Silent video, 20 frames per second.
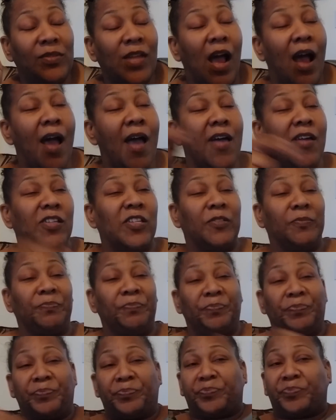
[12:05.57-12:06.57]

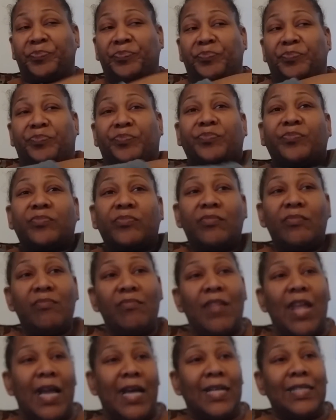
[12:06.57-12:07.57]

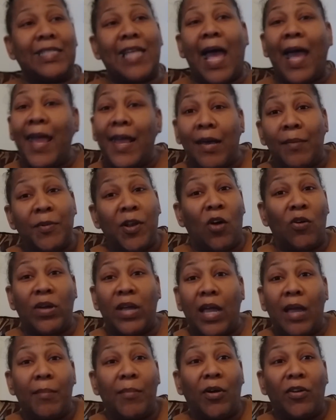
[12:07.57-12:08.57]
Because I ain't coming on
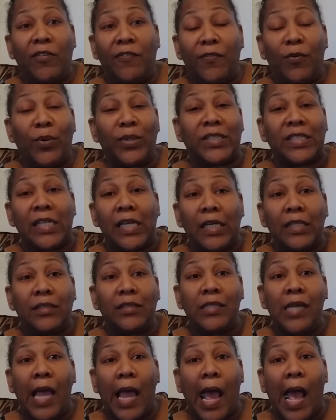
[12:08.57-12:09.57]
camera on the
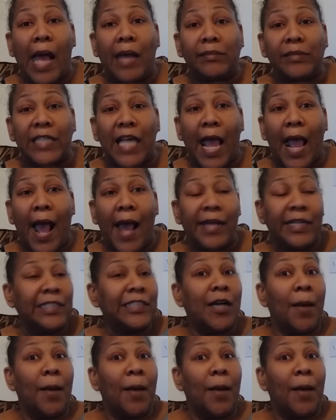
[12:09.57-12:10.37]
14th. You know what I'm saying?